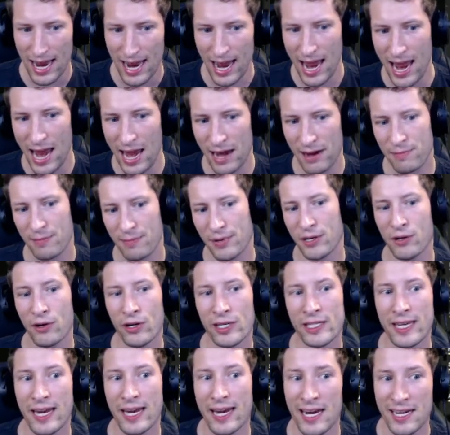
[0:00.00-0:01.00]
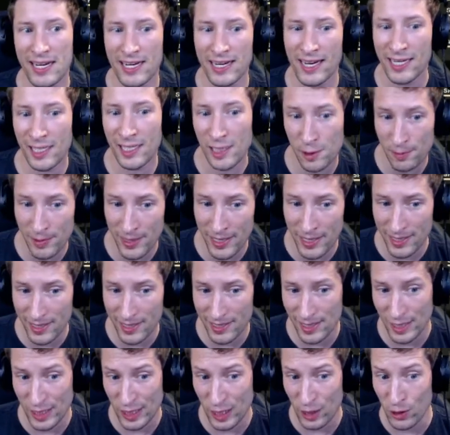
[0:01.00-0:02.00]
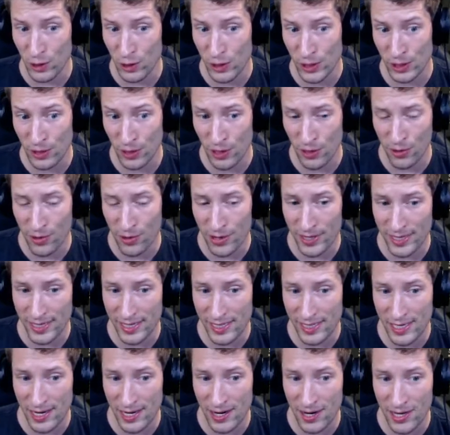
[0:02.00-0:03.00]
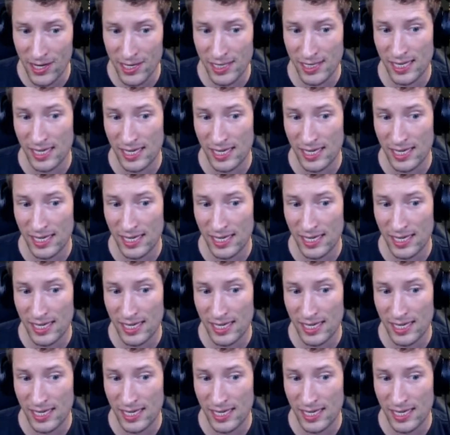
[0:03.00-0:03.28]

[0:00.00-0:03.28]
And because ADS speed is so slow on these guns,